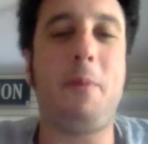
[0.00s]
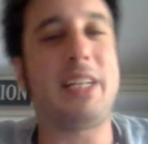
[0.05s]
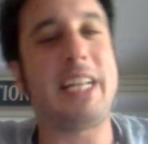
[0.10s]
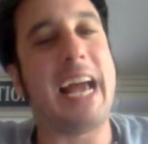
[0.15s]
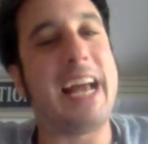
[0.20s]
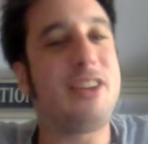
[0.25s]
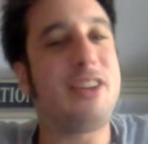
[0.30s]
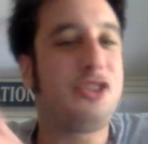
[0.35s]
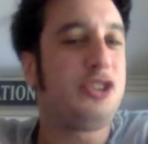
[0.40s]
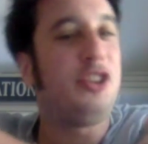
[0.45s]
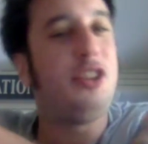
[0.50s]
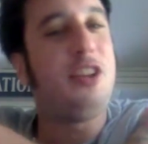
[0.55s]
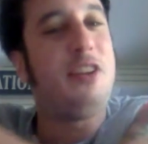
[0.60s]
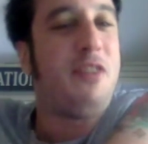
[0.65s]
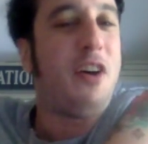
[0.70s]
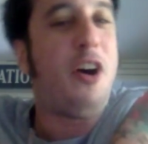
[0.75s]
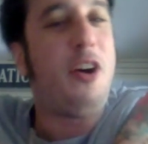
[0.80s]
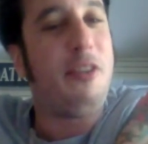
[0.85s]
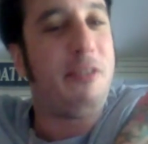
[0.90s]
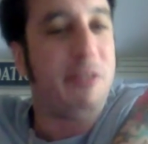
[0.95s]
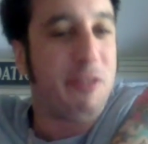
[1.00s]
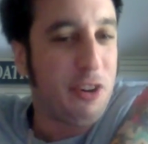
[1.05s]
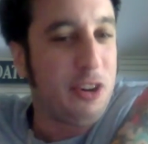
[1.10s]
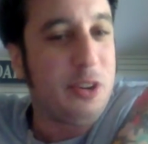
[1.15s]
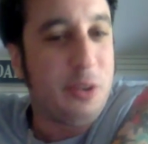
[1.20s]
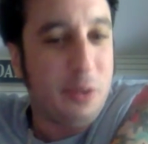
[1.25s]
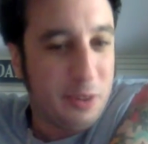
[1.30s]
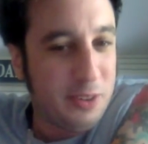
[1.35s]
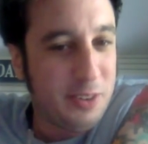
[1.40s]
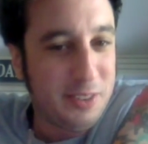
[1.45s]
potential of all
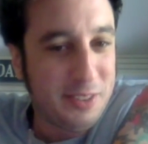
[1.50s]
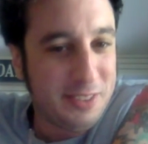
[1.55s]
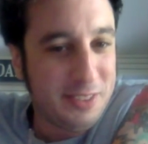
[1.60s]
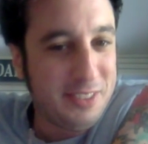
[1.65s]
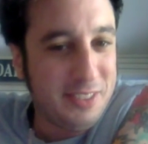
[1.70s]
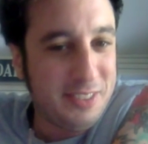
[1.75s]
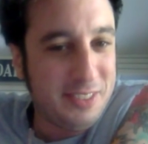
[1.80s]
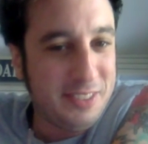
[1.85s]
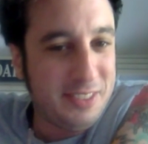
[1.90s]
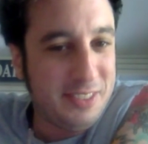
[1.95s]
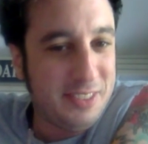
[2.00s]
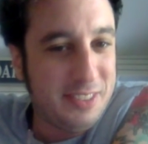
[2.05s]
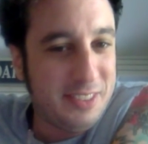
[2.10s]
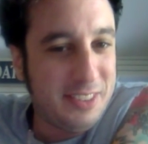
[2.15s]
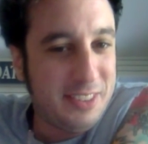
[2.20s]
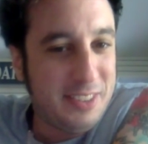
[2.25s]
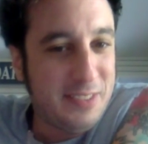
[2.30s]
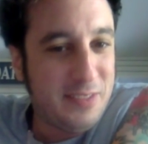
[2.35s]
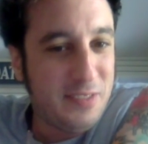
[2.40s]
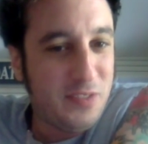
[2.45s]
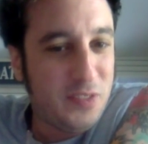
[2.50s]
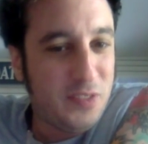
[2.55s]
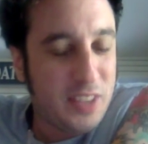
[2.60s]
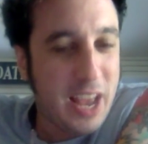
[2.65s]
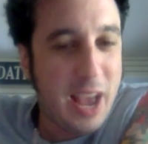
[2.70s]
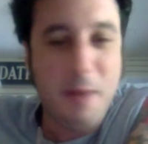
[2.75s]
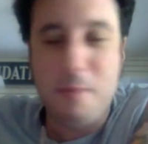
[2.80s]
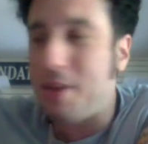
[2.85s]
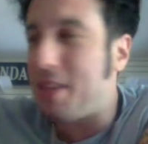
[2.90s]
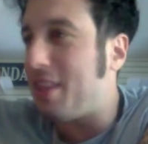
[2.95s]
fruit.
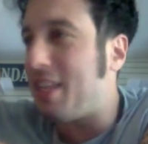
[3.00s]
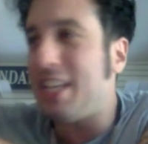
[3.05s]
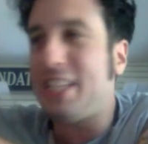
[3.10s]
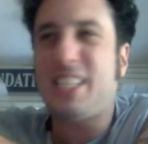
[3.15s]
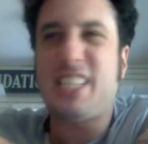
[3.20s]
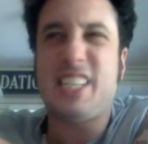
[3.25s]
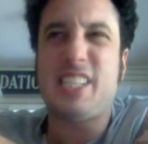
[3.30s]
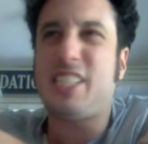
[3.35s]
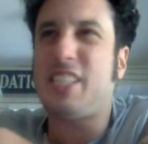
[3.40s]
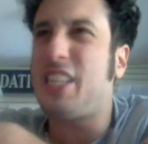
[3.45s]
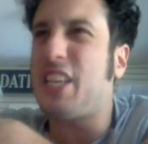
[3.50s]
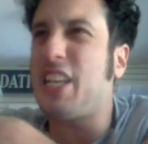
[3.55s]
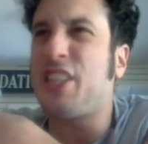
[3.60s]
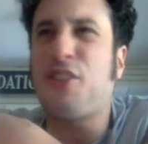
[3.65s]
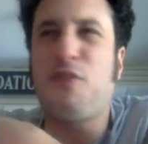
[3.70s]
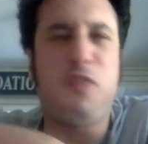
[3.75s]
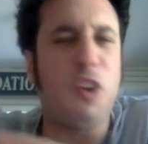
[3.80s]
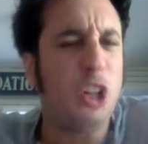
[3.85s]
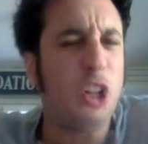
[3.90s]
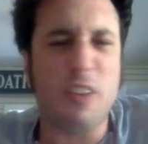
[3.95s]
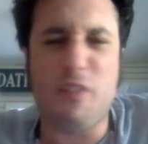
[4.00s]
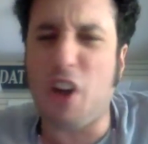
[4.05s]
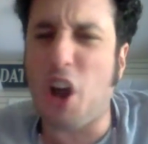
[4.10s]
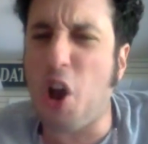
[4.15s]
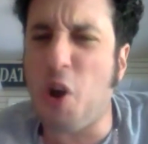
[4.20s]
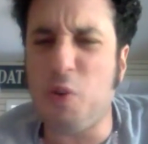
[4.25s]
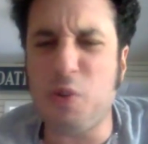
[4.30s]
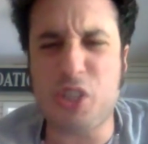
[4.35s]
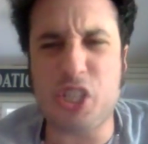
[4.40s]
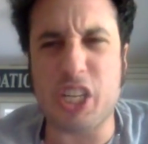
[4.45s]
I mean, it's full of
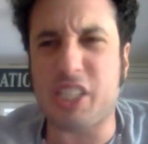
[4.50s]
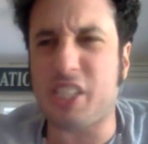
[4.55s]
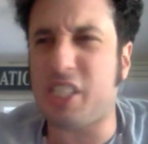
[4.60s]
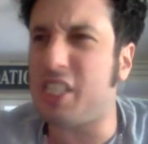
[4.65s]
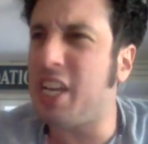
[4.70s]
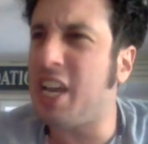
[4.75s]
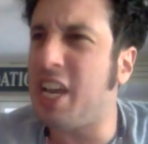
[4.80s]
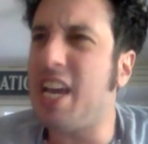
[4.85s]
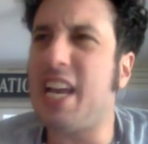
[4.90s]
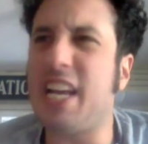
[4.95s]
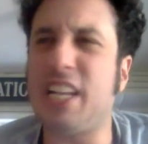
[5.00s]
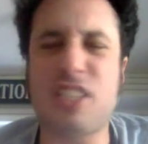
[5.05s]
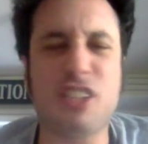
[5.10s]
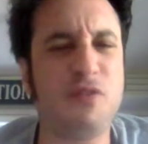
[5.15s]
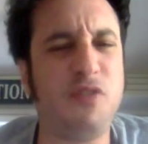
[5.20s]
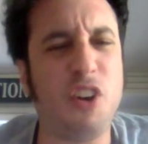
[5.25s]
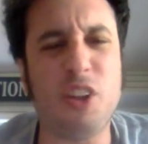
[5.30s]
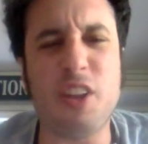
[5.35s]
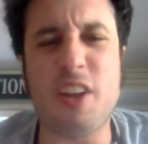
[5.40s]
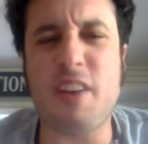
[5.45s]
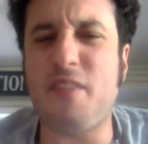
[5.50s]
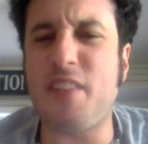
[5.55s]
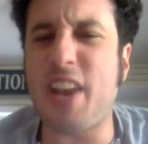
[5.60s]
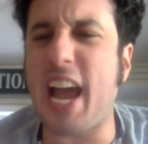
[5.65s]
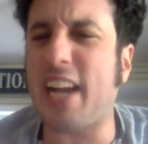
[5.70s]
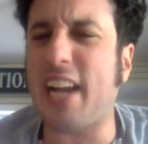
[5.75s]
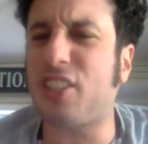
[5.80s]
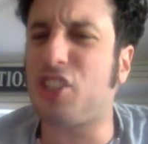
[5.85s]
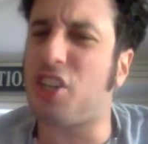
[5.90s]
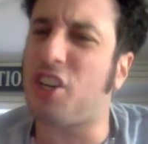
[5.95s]
ojas, it's full of
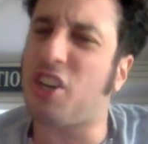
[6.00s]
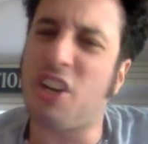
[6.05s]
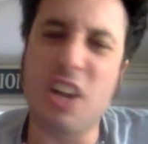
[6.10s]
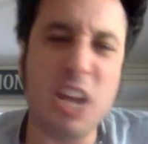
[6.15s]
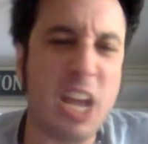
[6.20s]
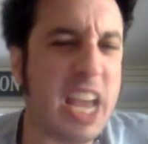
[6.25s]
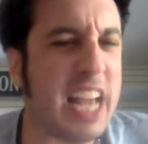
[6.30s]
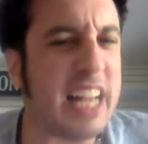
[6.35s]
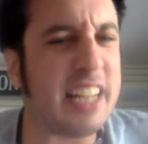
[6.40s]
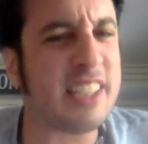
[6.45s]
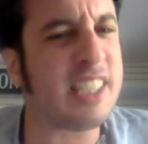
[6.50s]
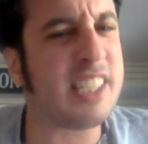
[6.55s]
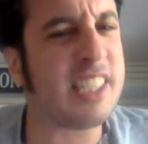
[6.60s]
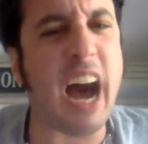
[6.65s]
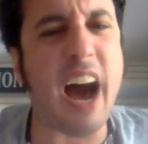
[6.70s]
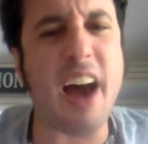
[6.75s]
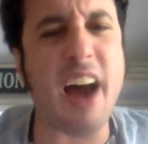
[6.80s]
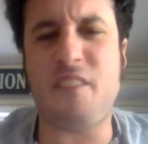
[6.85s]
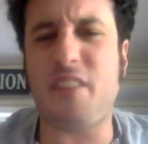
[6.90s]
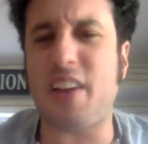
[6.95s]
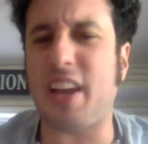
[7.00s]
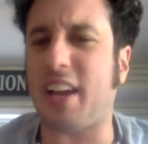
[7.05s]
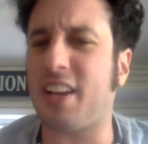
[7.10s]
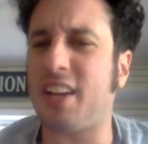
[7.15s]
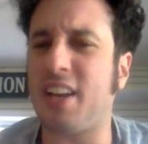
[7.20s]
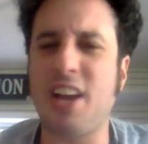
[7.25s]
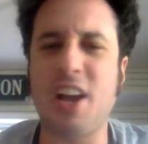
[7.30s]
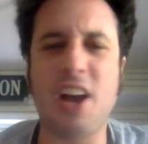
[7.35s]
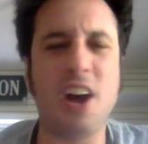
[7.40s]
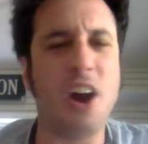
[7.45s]
nectar, it's
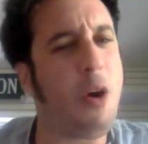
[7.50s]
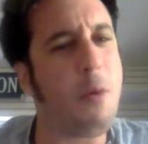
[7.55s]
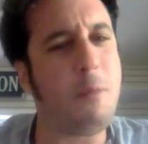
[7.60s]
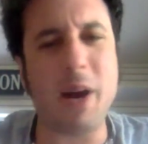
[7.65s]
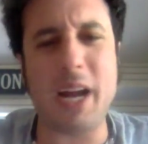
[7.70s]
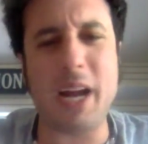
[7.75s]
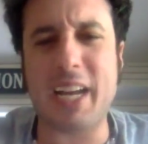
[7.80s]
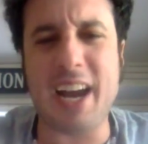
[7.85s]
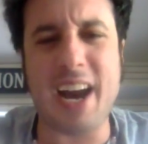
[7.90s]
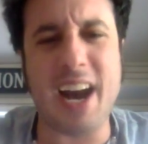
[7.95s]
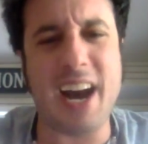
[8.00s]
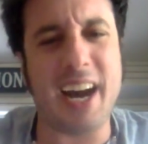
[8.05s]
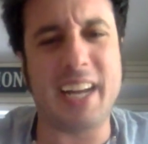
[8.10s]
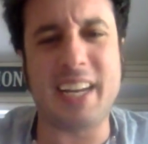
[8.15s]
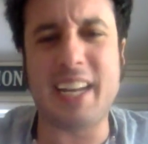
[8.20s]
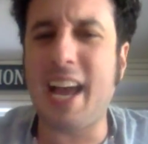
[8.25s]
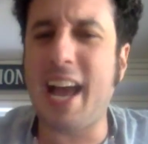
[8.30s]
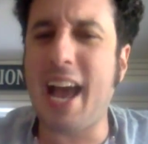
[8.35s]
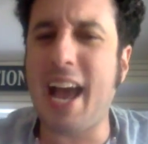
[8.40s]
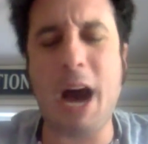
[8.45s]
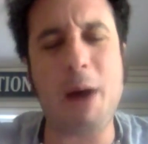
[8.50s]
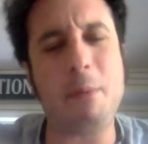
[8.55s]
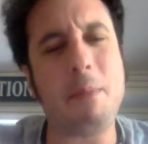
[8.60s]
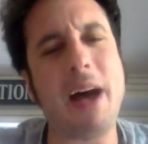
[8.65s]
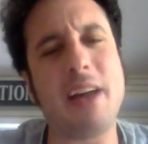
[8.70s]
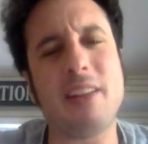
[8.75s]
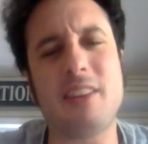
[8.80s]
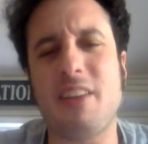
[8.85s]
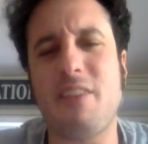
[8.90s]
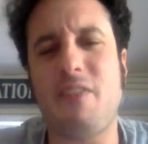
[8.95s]
sattvic. Oh my God, how
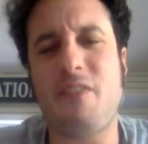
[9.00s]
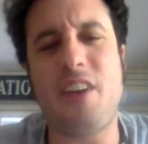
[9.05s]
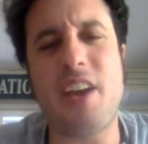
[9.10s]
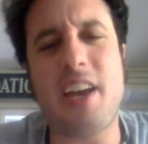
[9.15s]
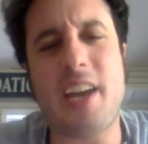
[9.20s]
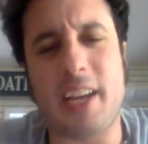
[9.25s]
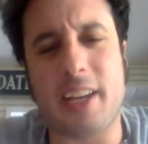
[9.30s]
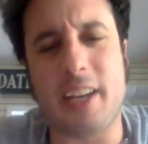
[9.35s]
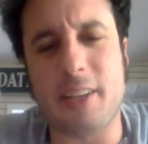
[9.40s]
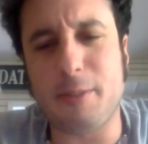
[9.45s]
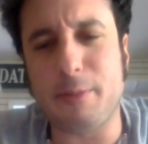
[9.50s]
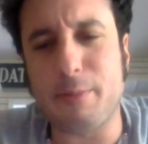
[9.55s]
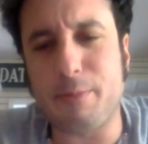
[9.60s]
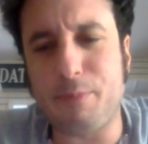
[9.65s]
about the fig?